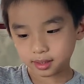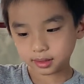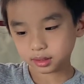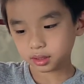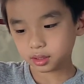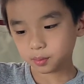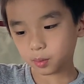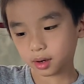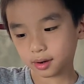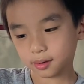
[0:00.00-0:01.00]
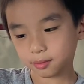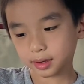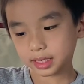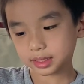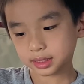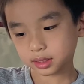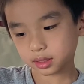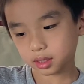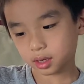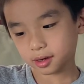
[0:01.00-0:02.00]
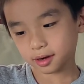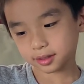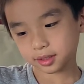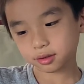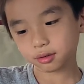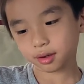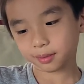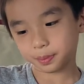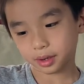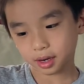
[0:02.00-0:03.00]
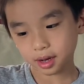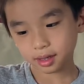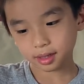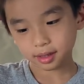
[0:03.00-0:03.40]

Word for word: Zoomer race car solar box.